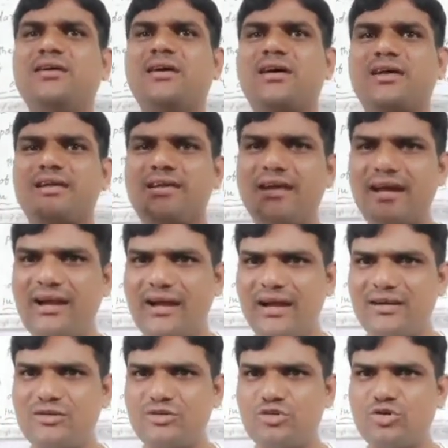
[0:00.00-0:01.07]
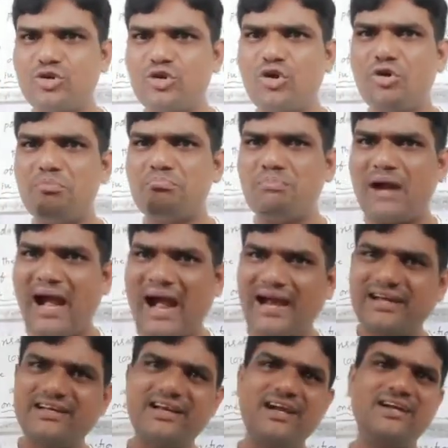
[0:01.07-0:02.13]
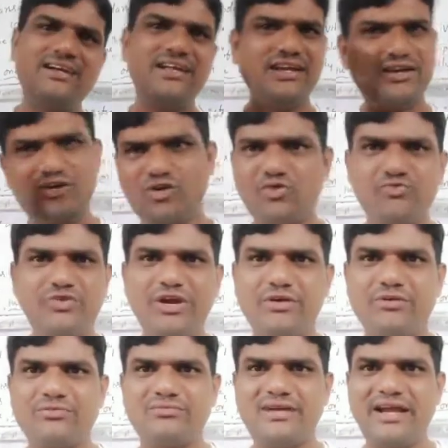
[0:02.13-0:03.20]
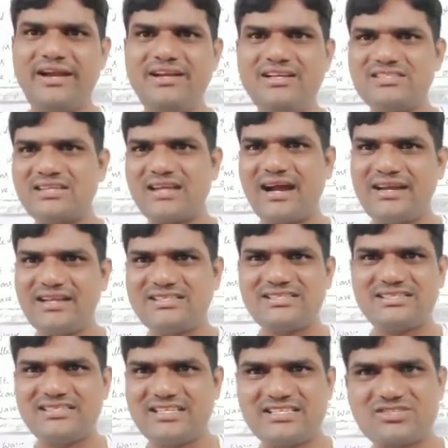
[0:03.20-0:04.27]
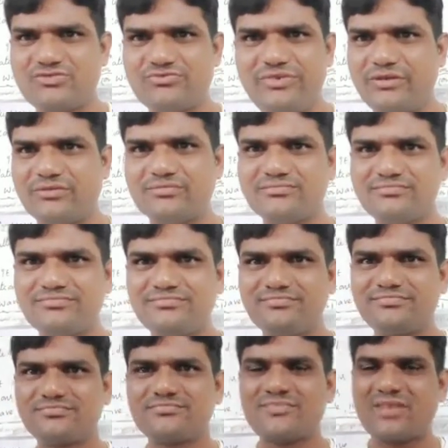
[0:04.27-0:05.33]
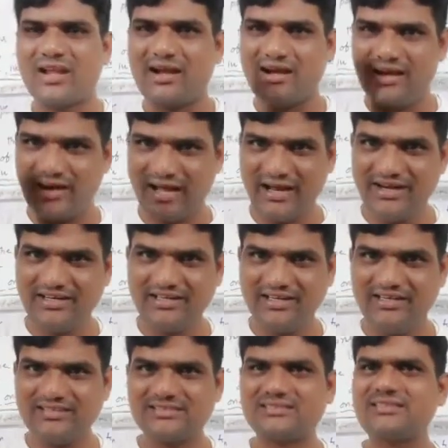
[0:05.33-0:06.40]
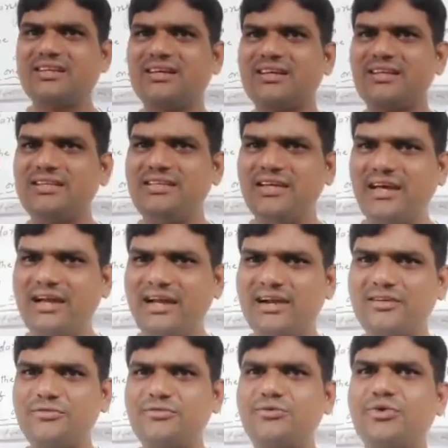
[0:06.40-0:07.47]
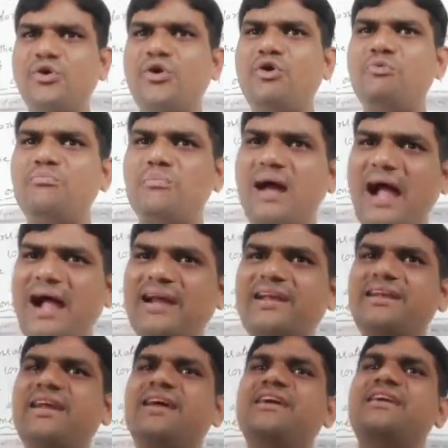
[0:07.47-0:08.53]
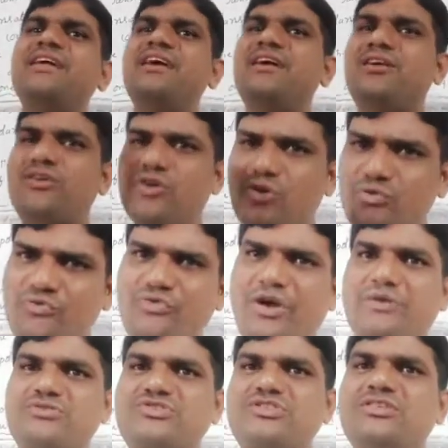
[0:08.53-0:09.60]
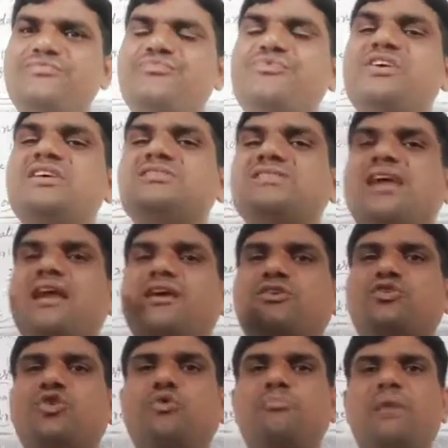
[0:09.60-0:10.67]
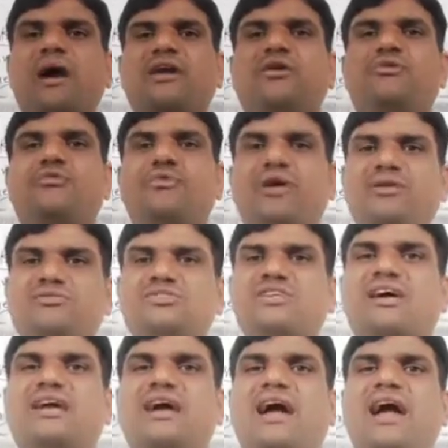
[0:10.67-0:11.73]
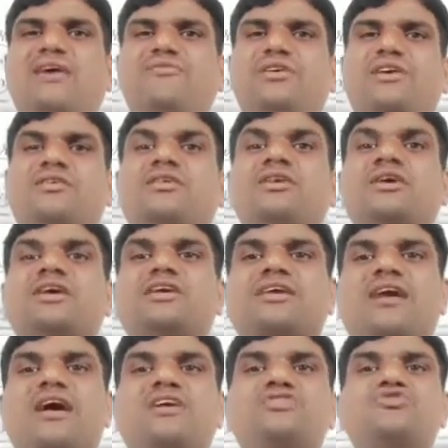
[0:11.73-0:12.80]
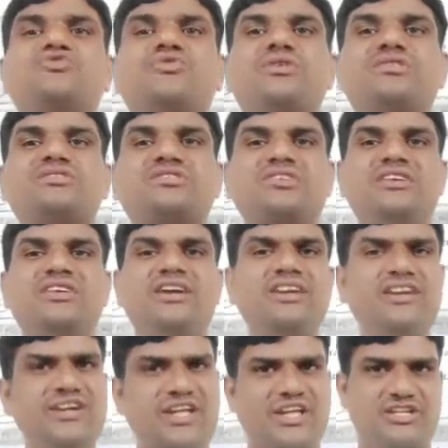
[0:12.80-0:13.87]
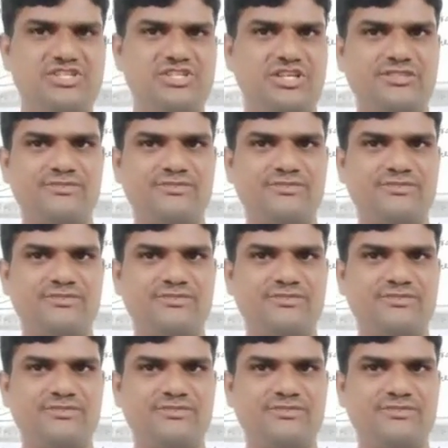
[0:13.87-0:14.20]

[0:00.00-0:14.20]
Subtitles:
electromagnetic wave. Light is not as just wave. Light is electromagnetic waves. These electromagnetic waves are having transverse in nature.